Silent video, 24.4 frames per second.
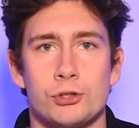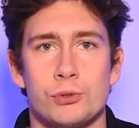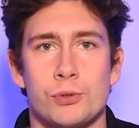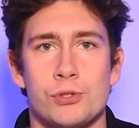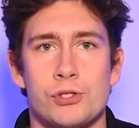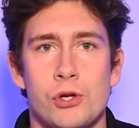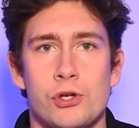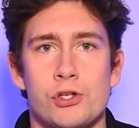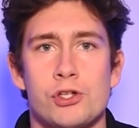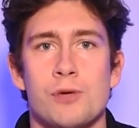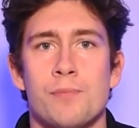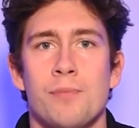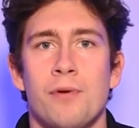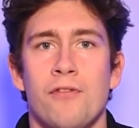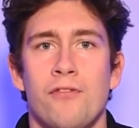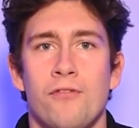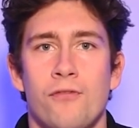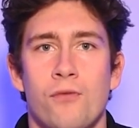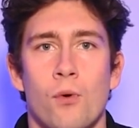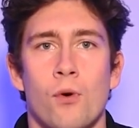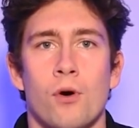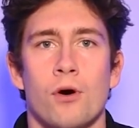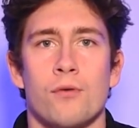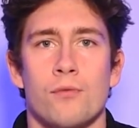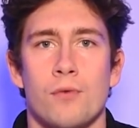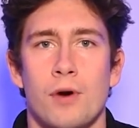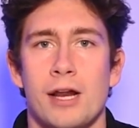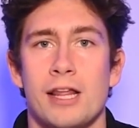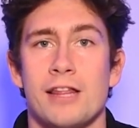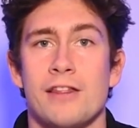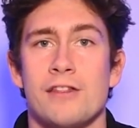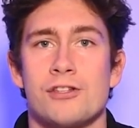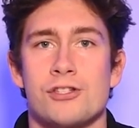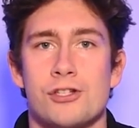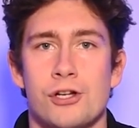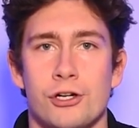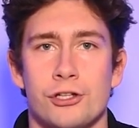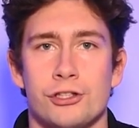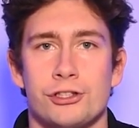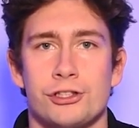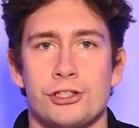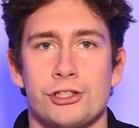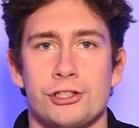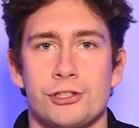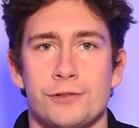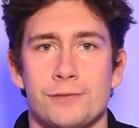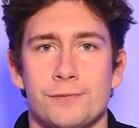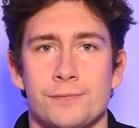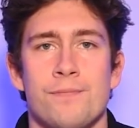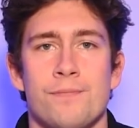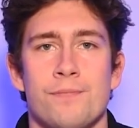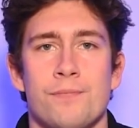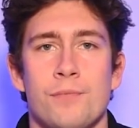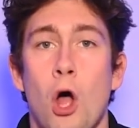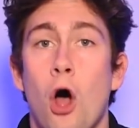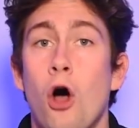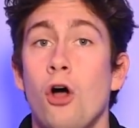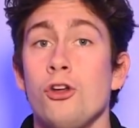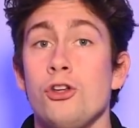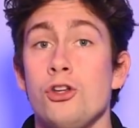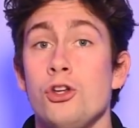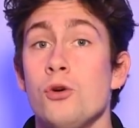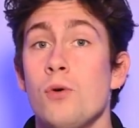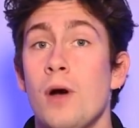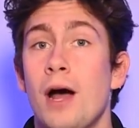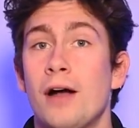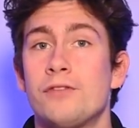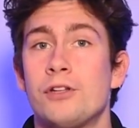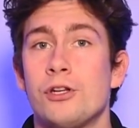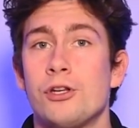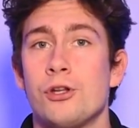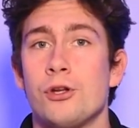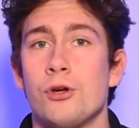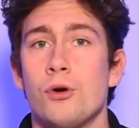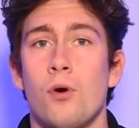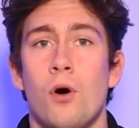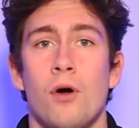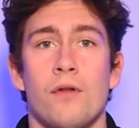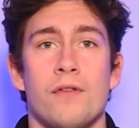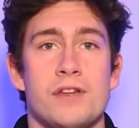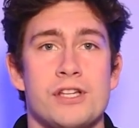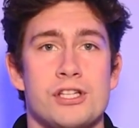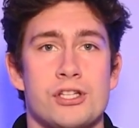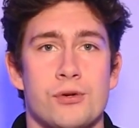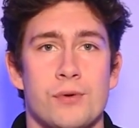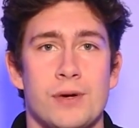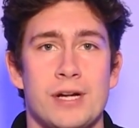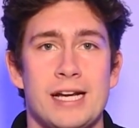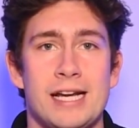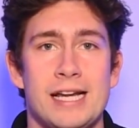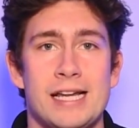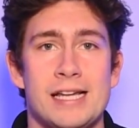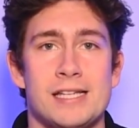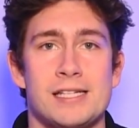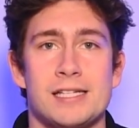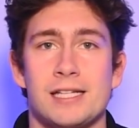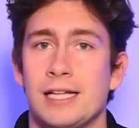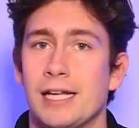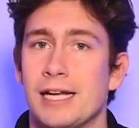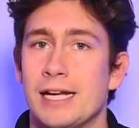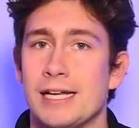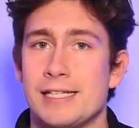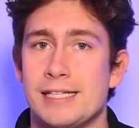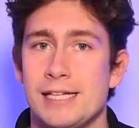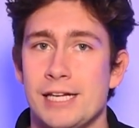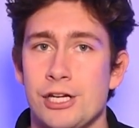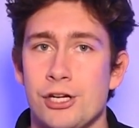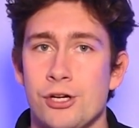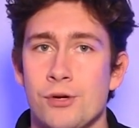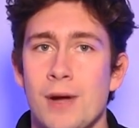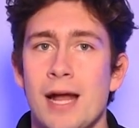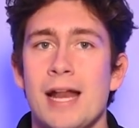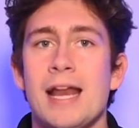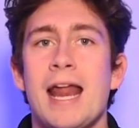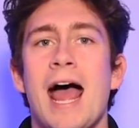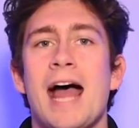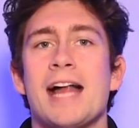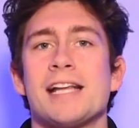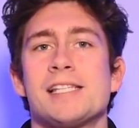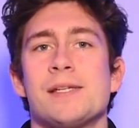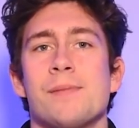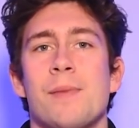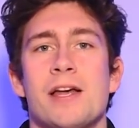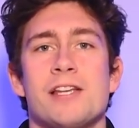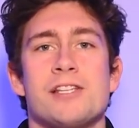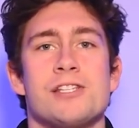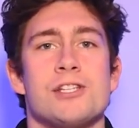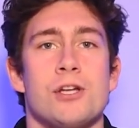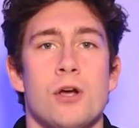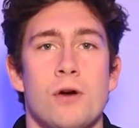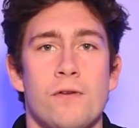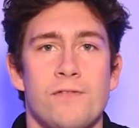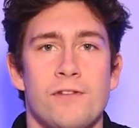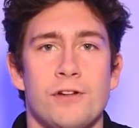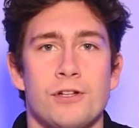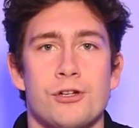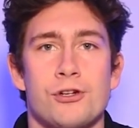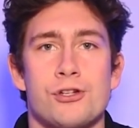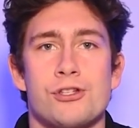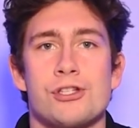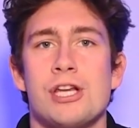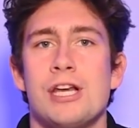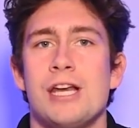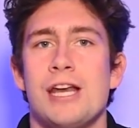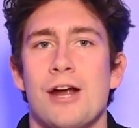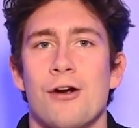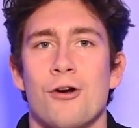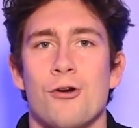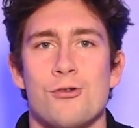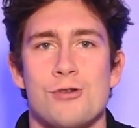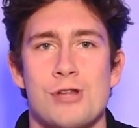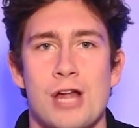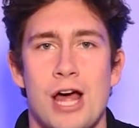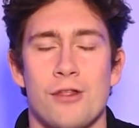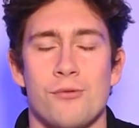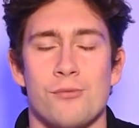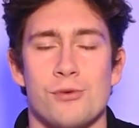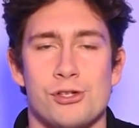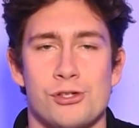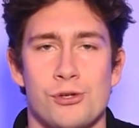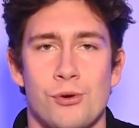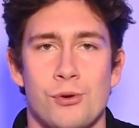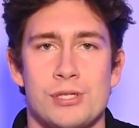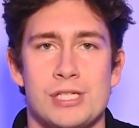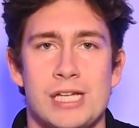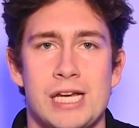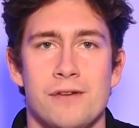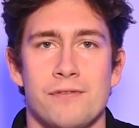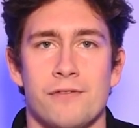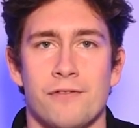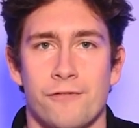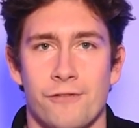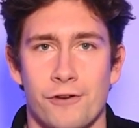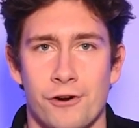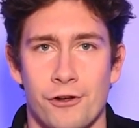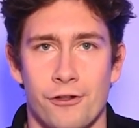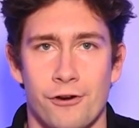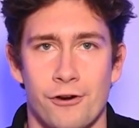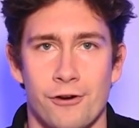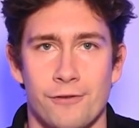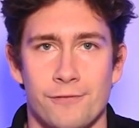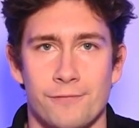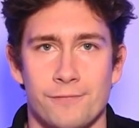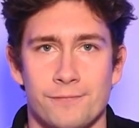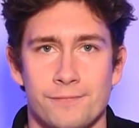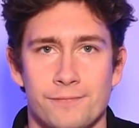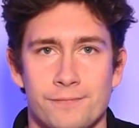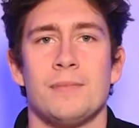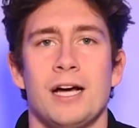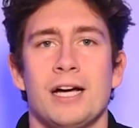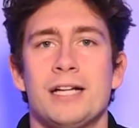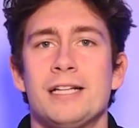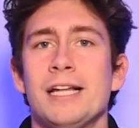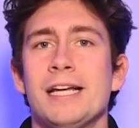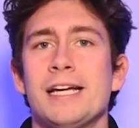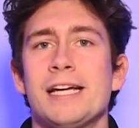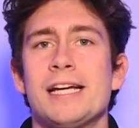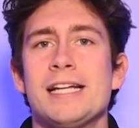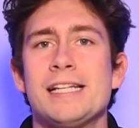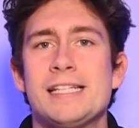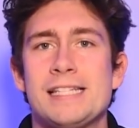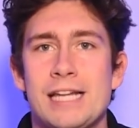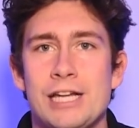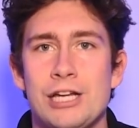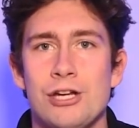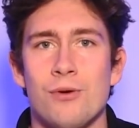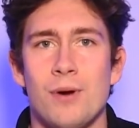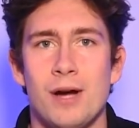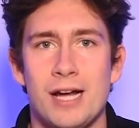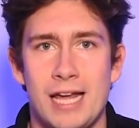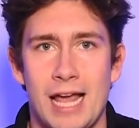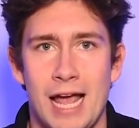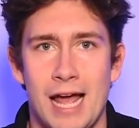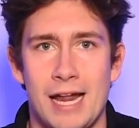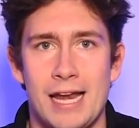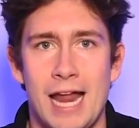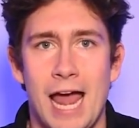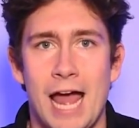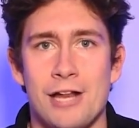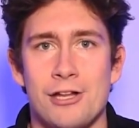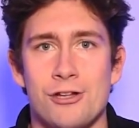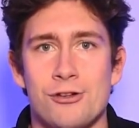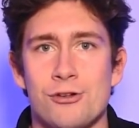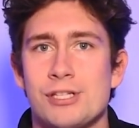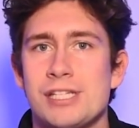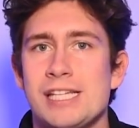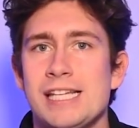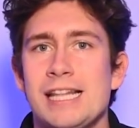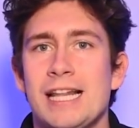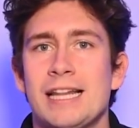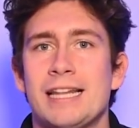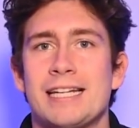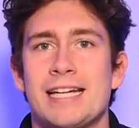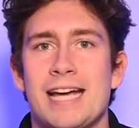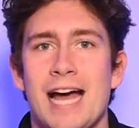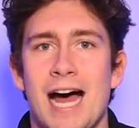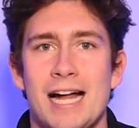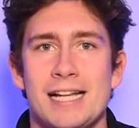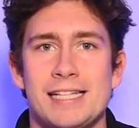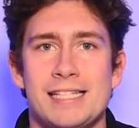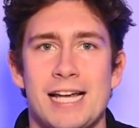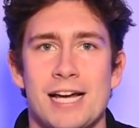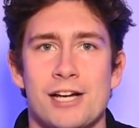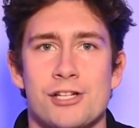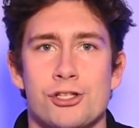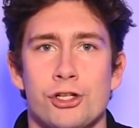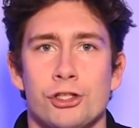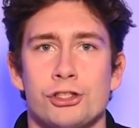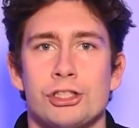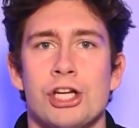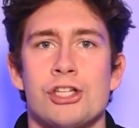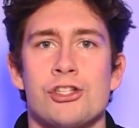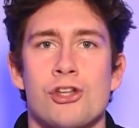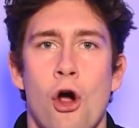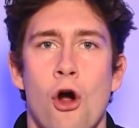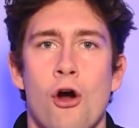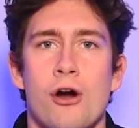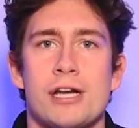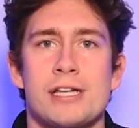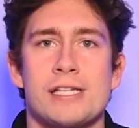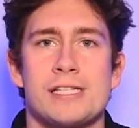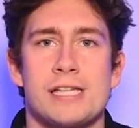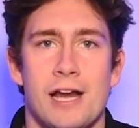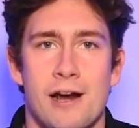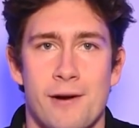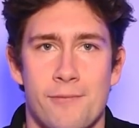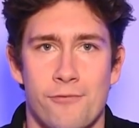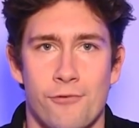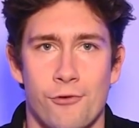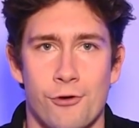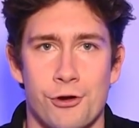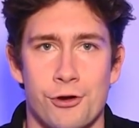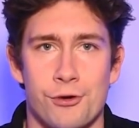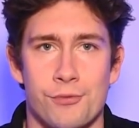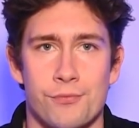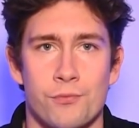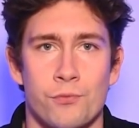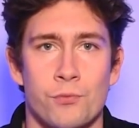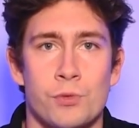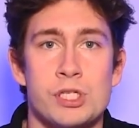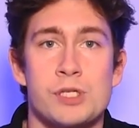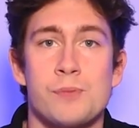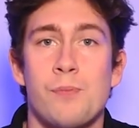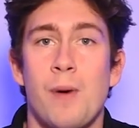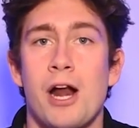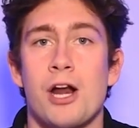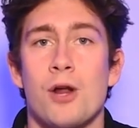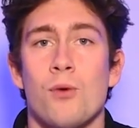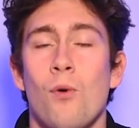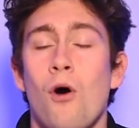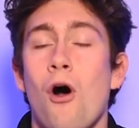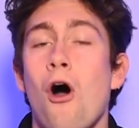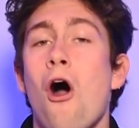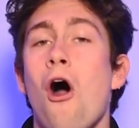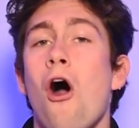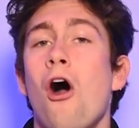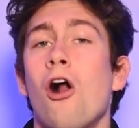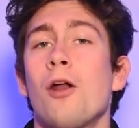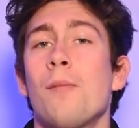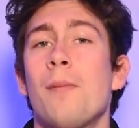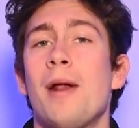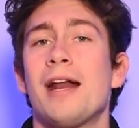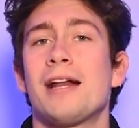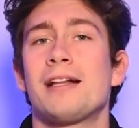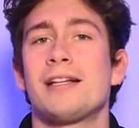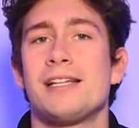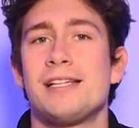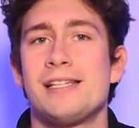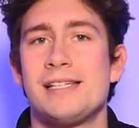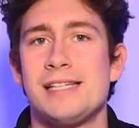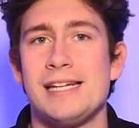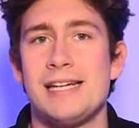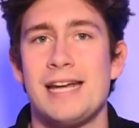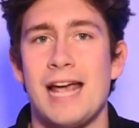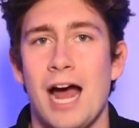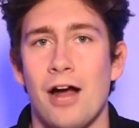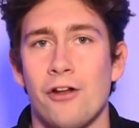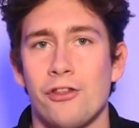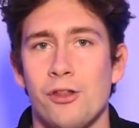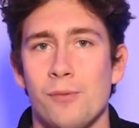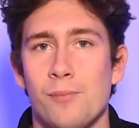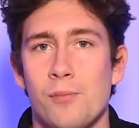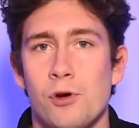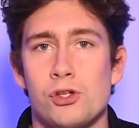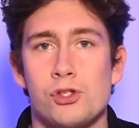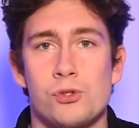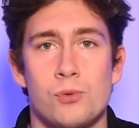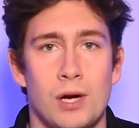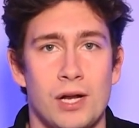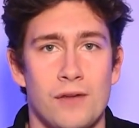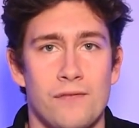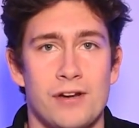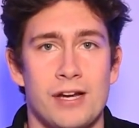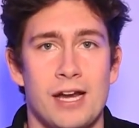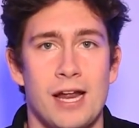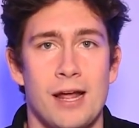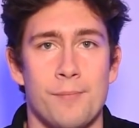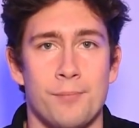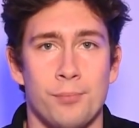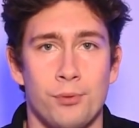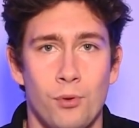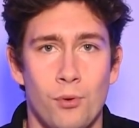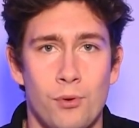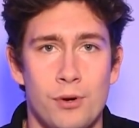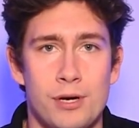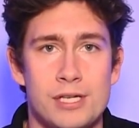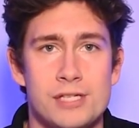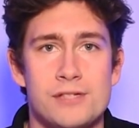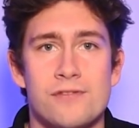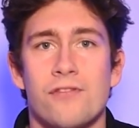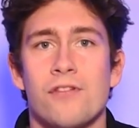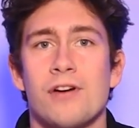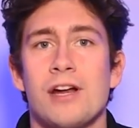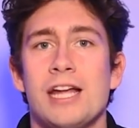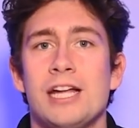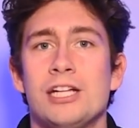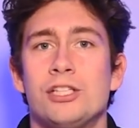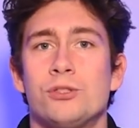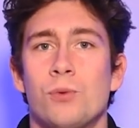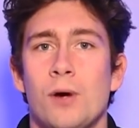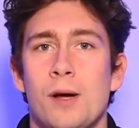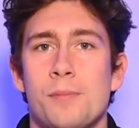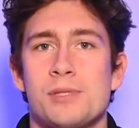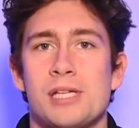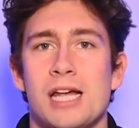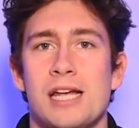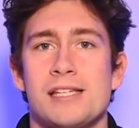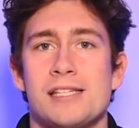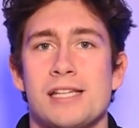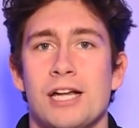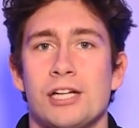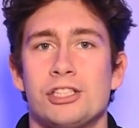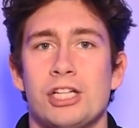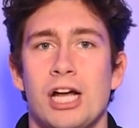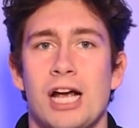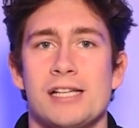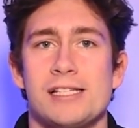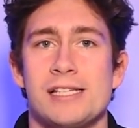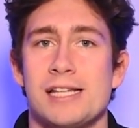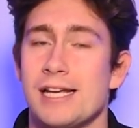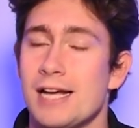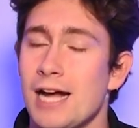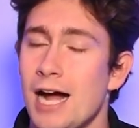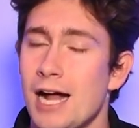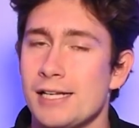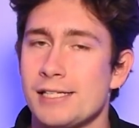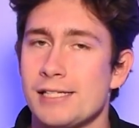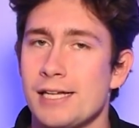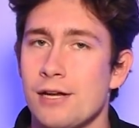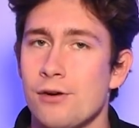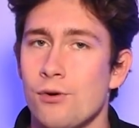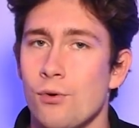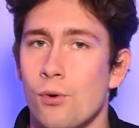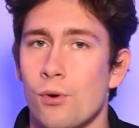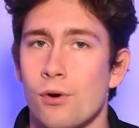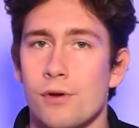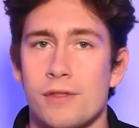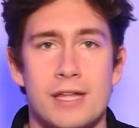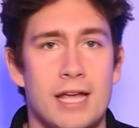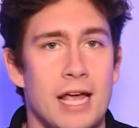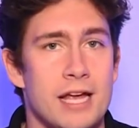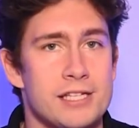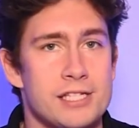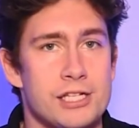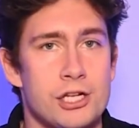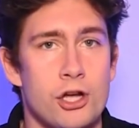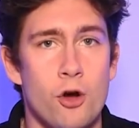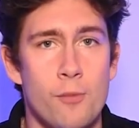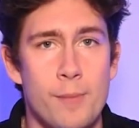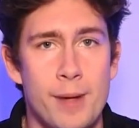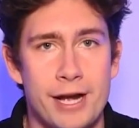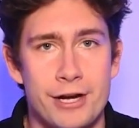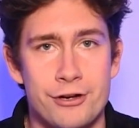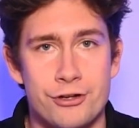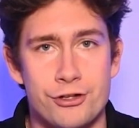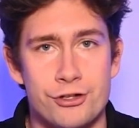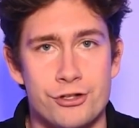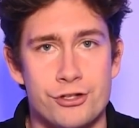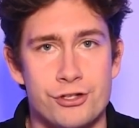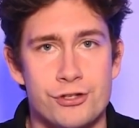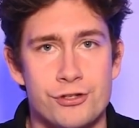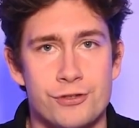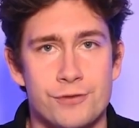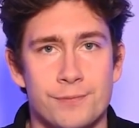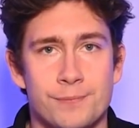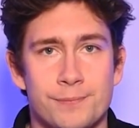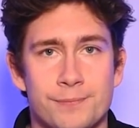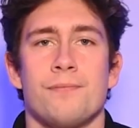results before running the search. All you have to do on this screen is click continue and add some SEO filters to narrow down the results even further. Click continue again and you'll see that the contact search is already set up for you. Respona will automatically seek out the most relevant employees for each website, such as the content or the SEO managers.